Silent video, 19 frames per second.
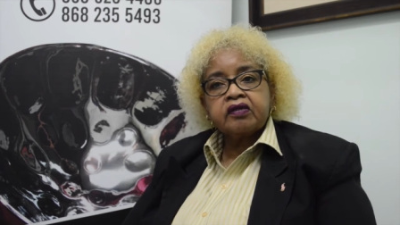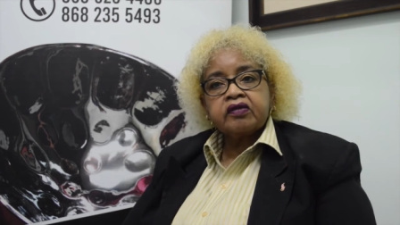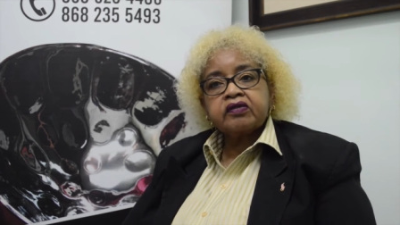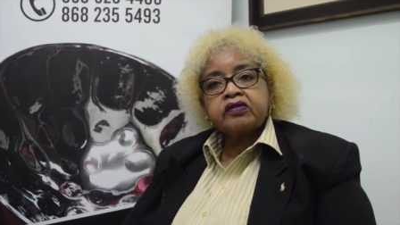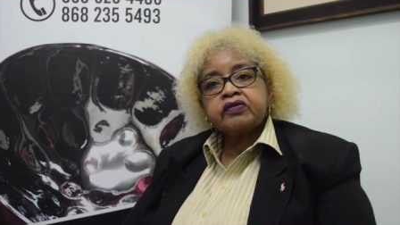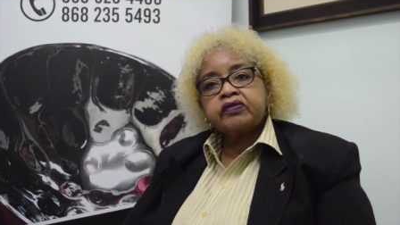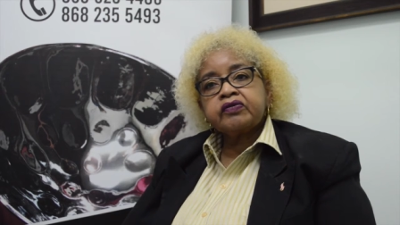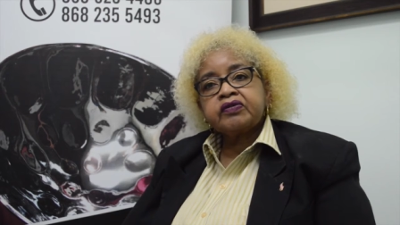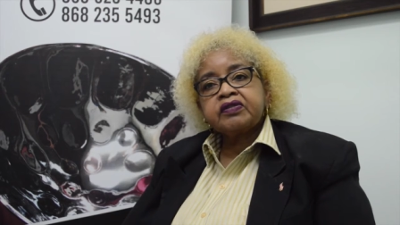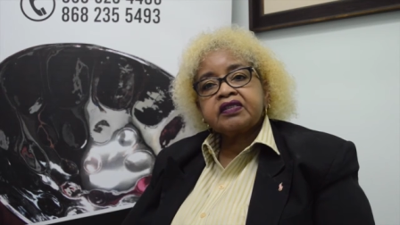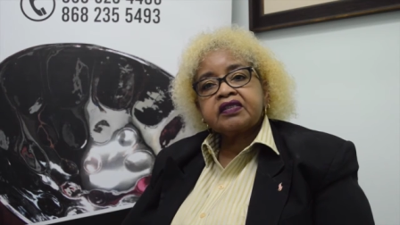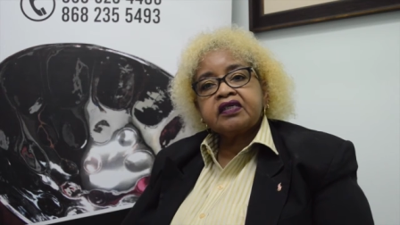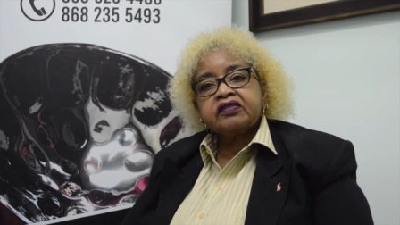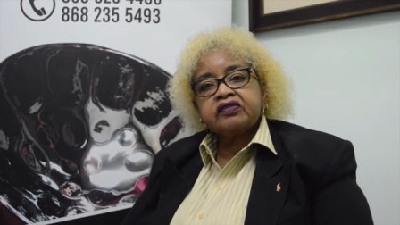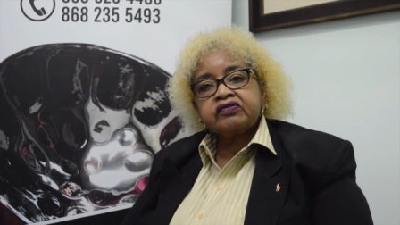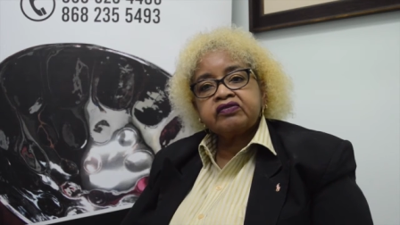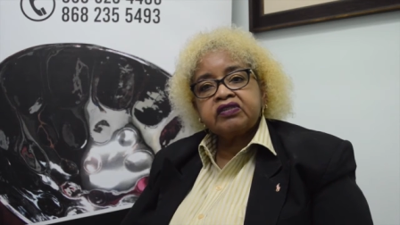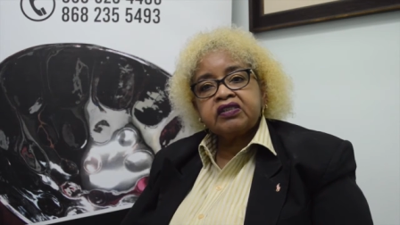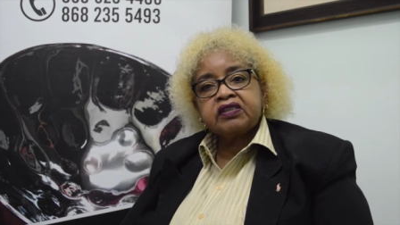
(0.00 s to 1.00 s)
to those
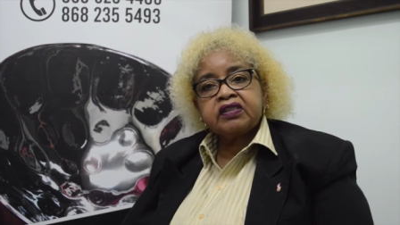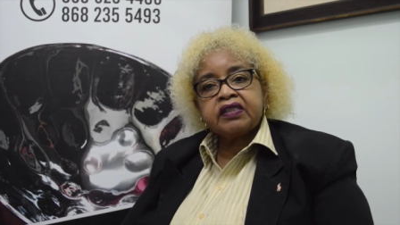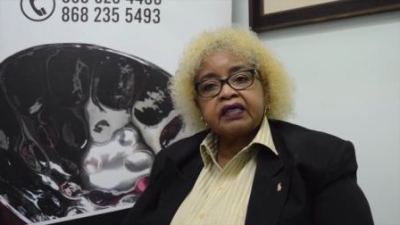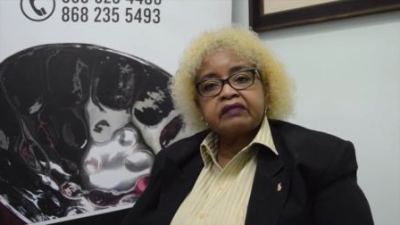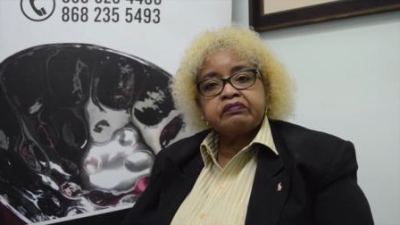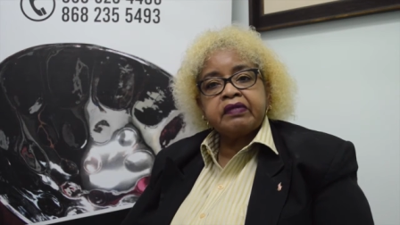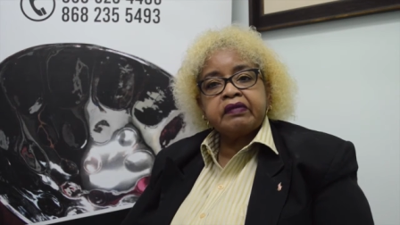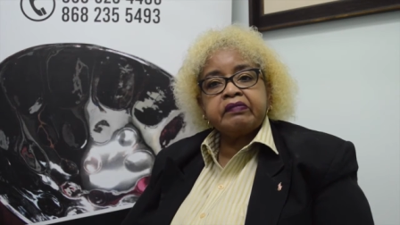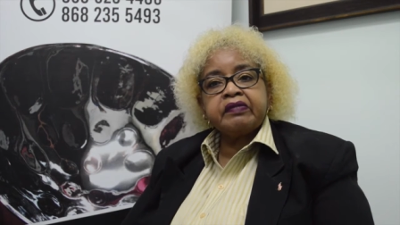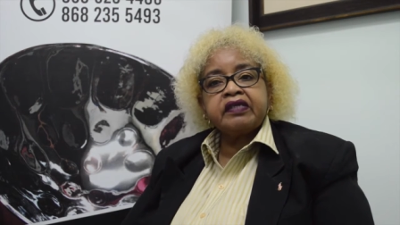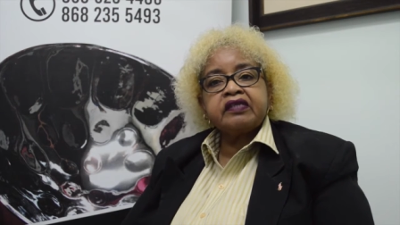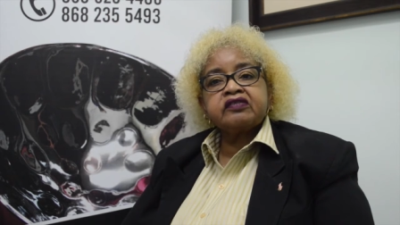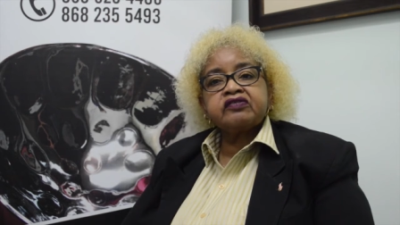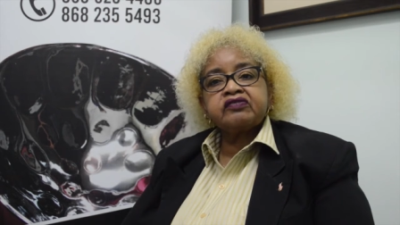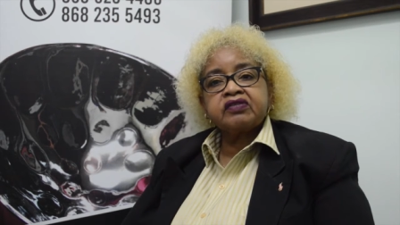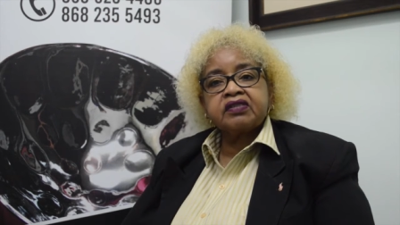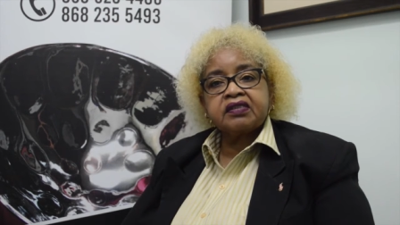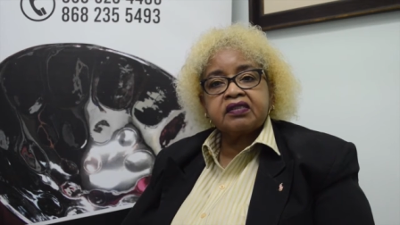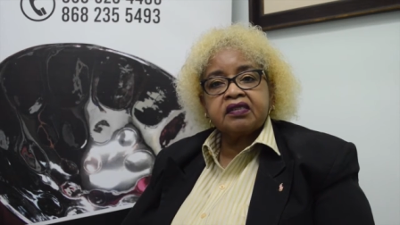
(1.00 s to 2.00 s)
countries that may be
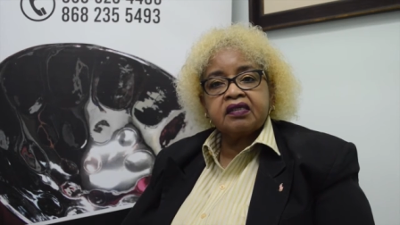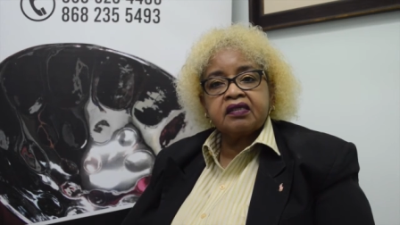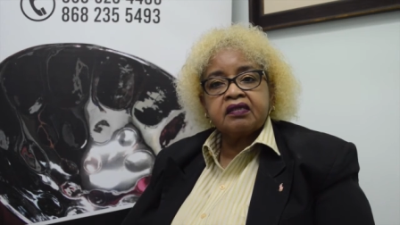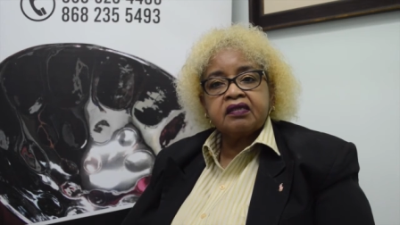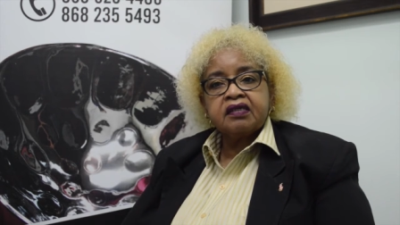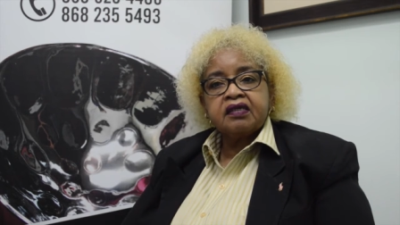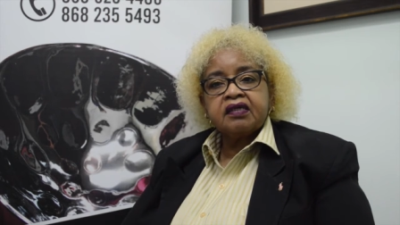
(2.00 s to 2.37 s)
interested